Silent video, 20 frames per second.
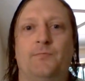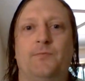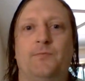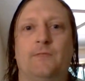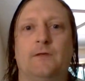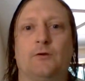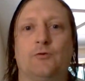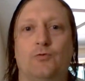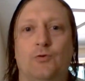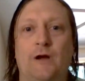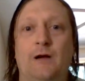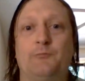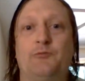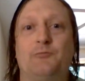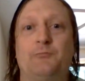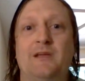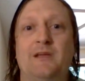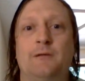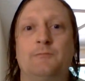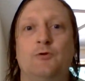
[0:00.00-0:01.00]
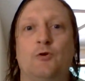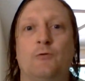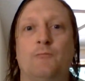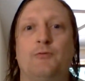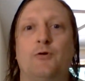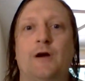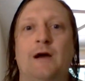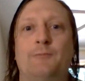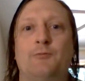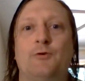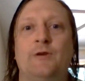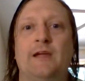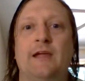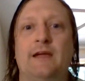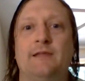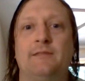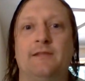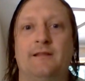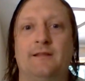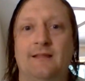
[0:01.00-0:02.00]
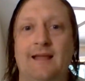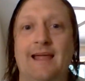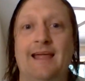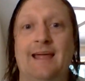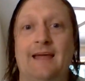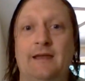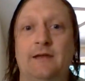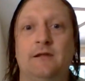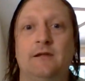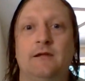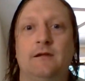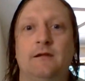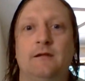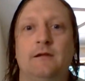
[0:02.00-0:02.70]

the crops become your property and the land